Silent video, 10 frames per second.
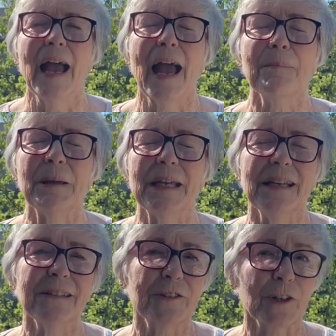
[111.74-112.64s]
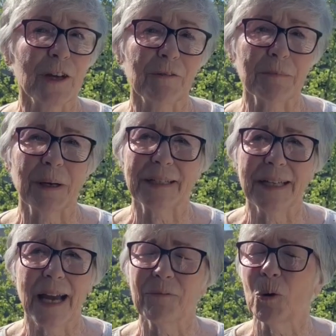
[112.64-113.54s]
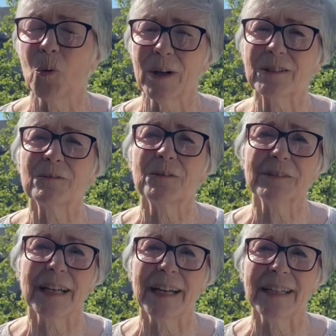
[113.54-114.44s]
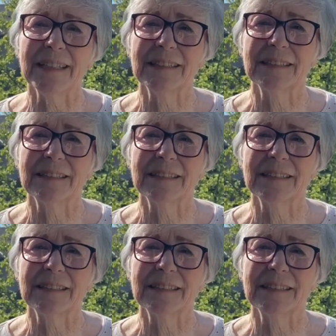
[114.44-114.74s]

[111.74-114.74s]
Happy Easter, everybody. Have a wonderful day.